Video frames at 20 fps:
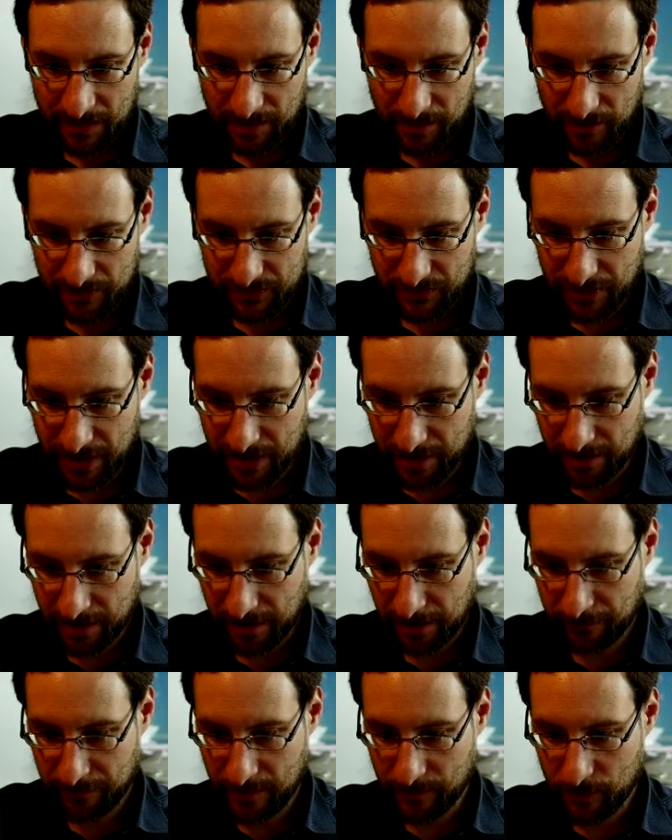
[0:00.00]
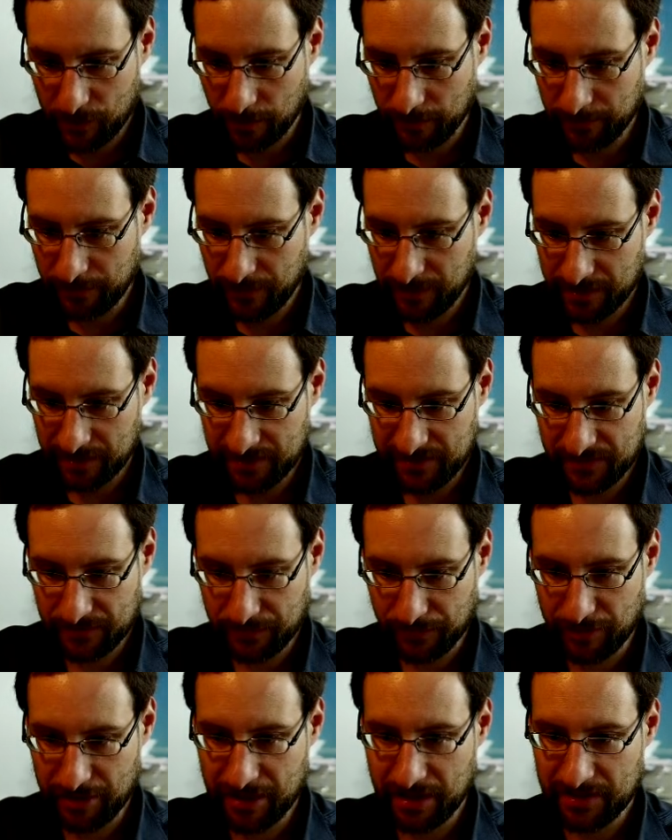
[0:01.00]
Also LLVM config, it's
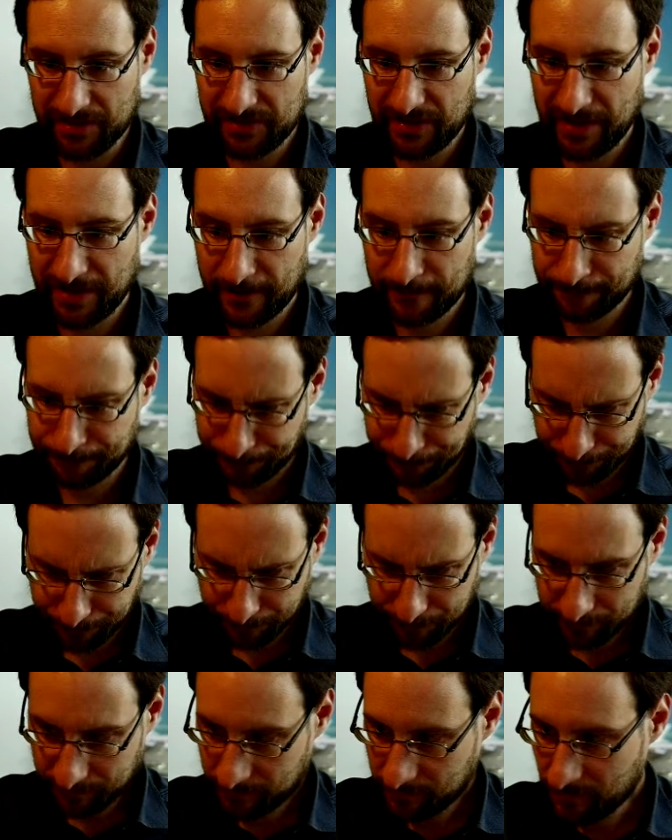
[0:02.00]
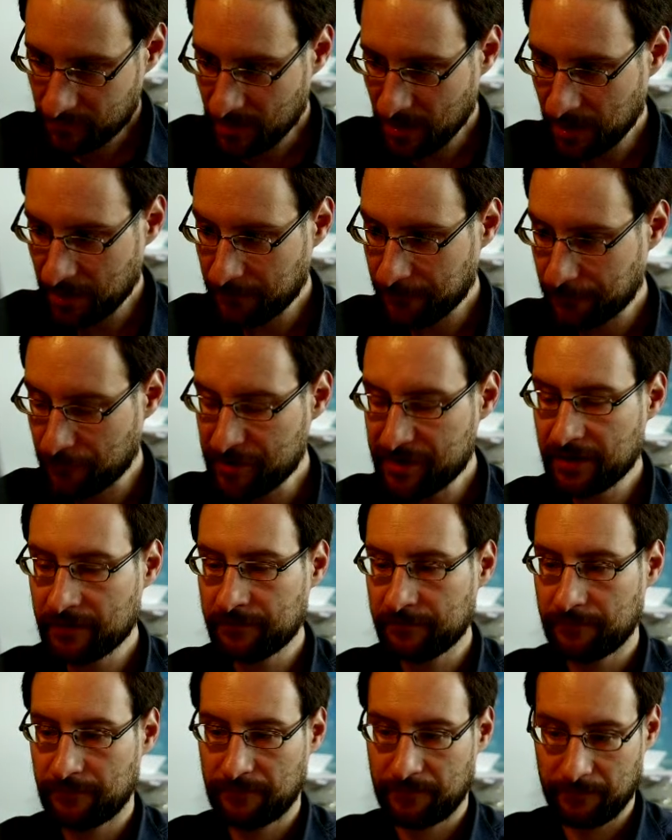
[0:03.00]
freaking there.
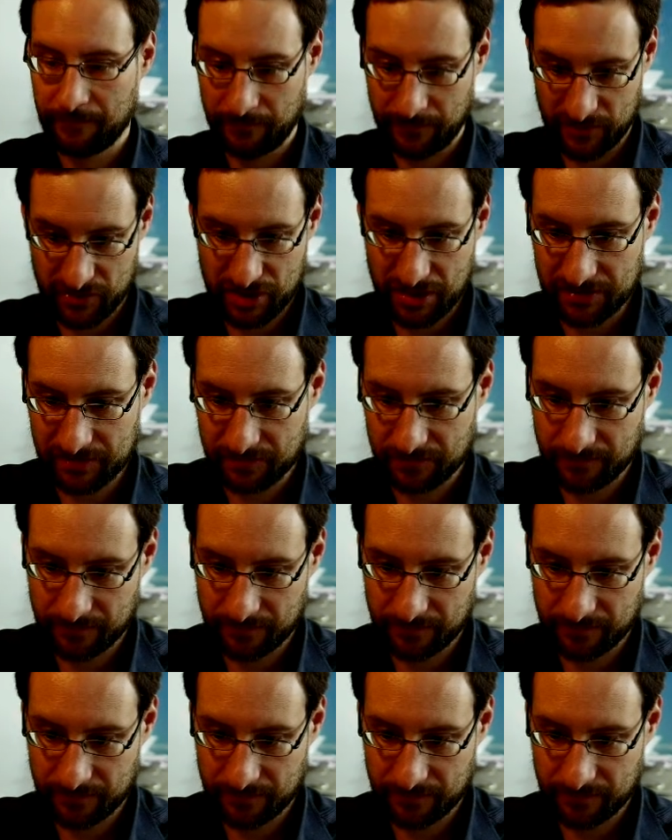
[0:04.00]
Freaking just